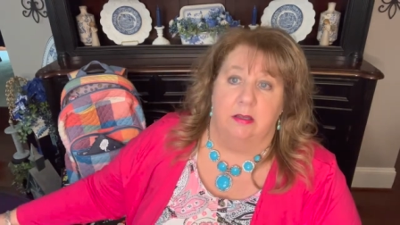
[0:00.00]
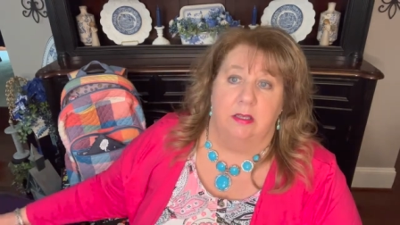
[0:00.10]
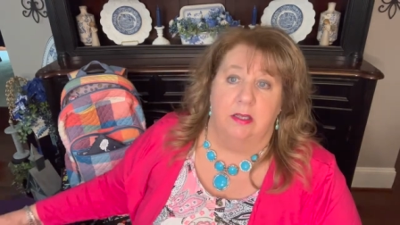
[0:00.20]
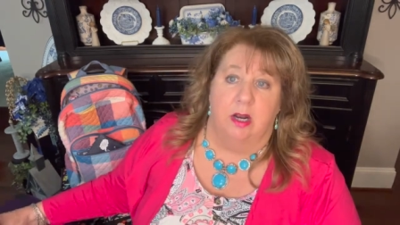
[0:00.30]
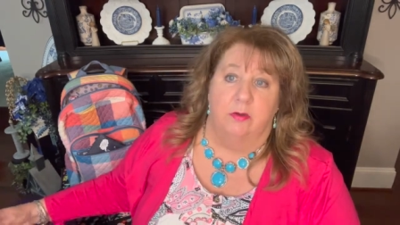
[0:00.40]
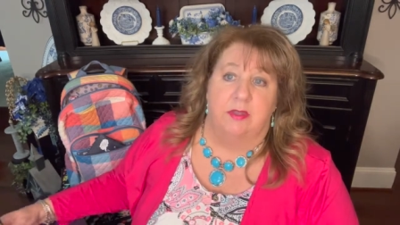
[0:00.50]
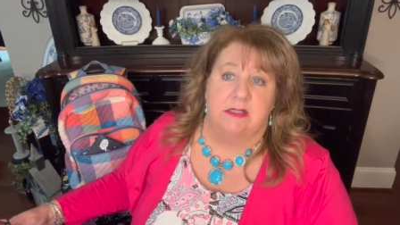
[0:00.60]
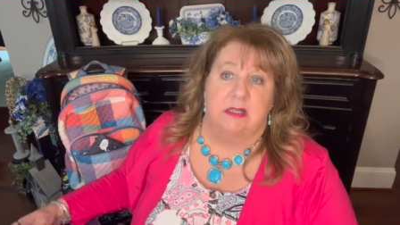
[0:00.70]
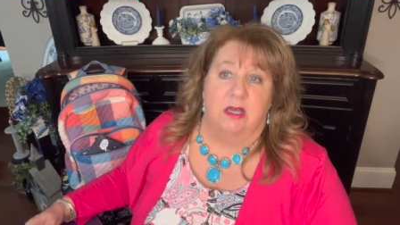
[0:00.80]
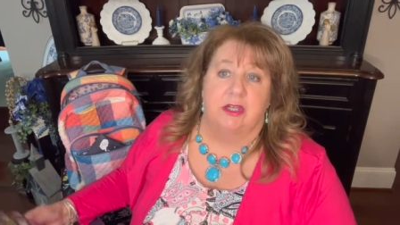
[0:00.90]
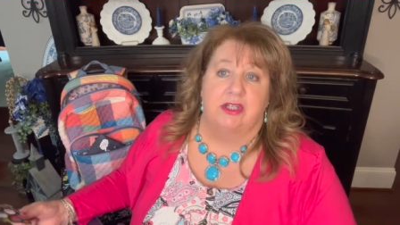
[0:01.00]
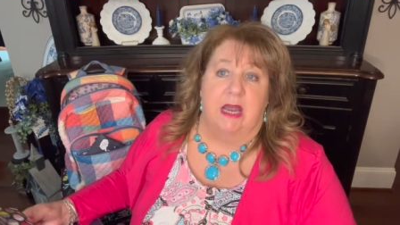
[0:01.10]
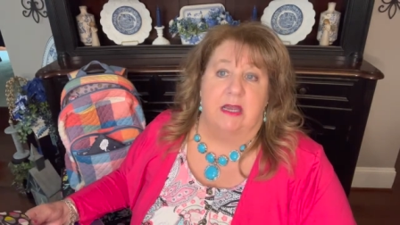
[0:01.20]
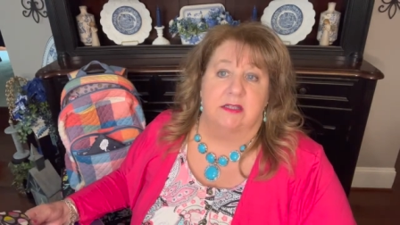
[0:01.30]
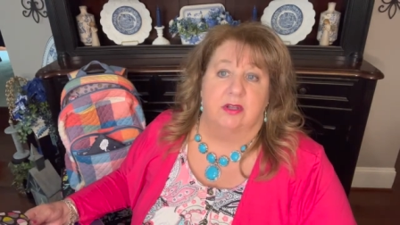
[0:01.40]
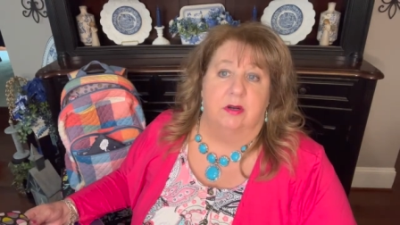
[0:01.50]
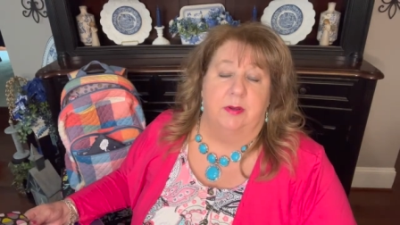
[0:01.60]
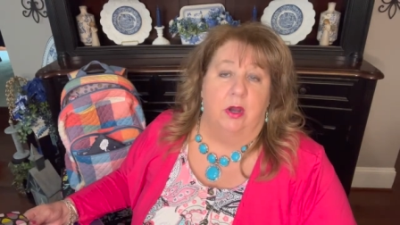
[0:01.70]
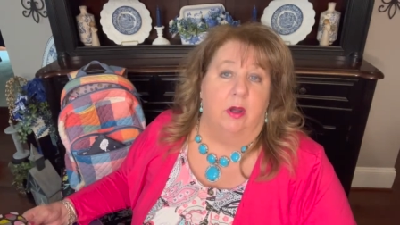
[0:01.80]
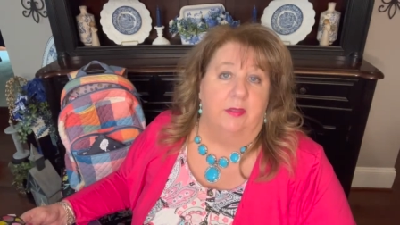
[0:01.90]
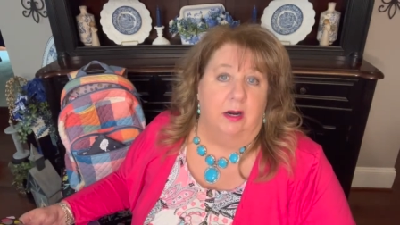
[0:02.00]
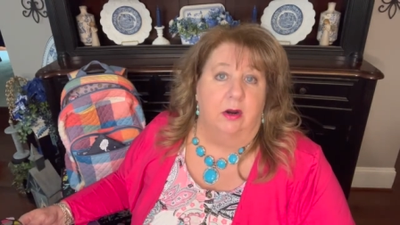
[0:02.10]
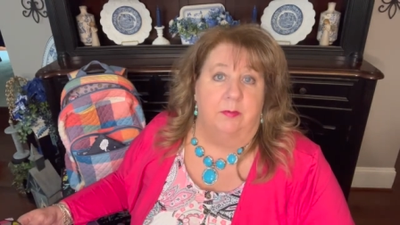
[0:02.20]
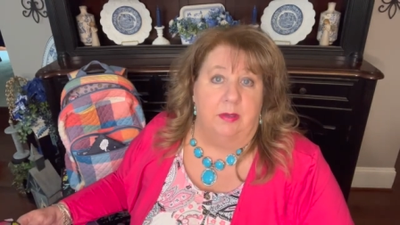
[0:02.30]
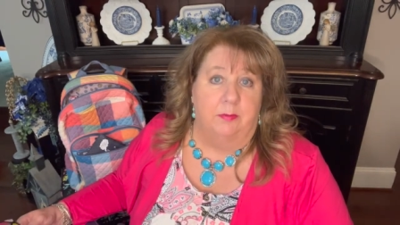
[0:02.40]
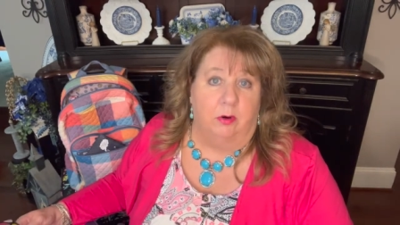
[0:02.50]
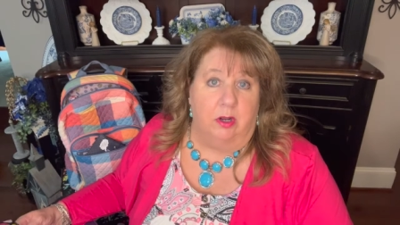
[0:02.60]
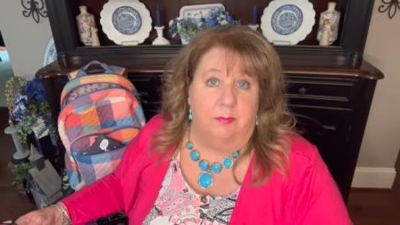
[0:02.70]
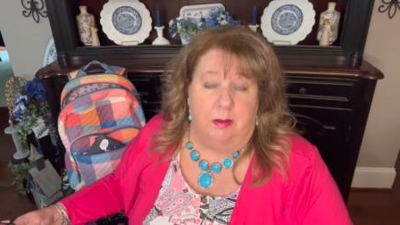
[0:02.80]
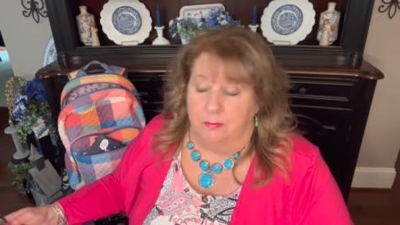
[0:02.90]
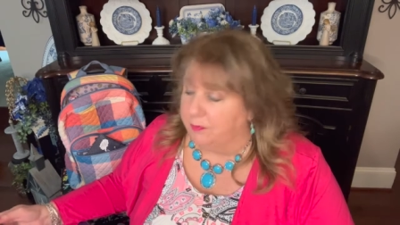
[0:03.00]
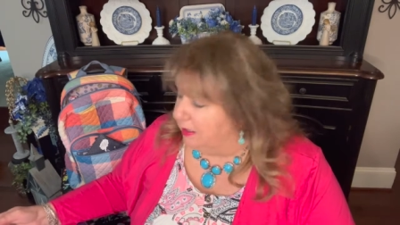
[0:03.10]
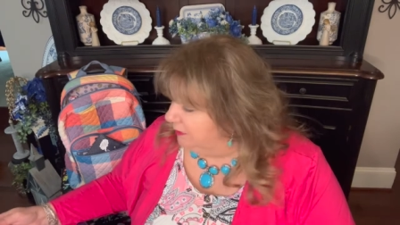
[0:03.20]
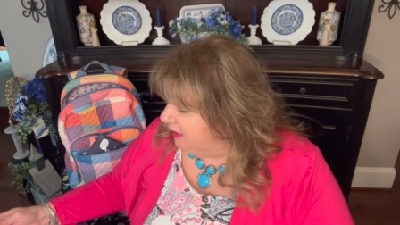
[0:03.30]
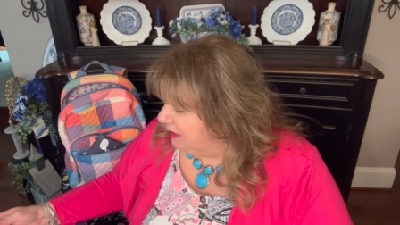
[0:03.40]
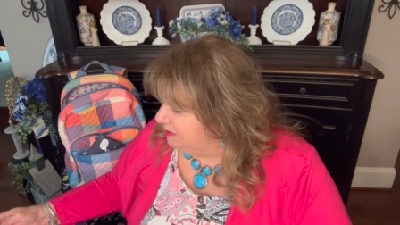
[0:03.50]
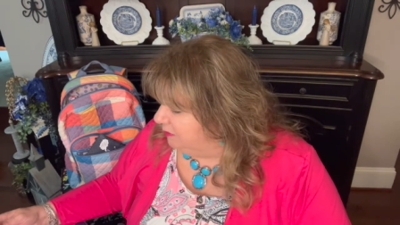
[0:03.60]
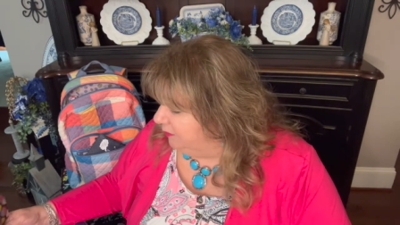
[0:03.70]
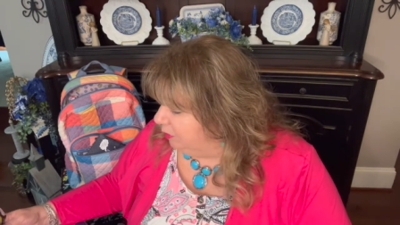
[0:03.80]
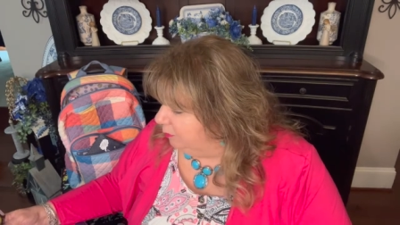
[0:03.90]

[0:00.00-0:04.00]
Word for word: you know, this luggage tag is going to be on there and people are going to be able to find it. That is a Vera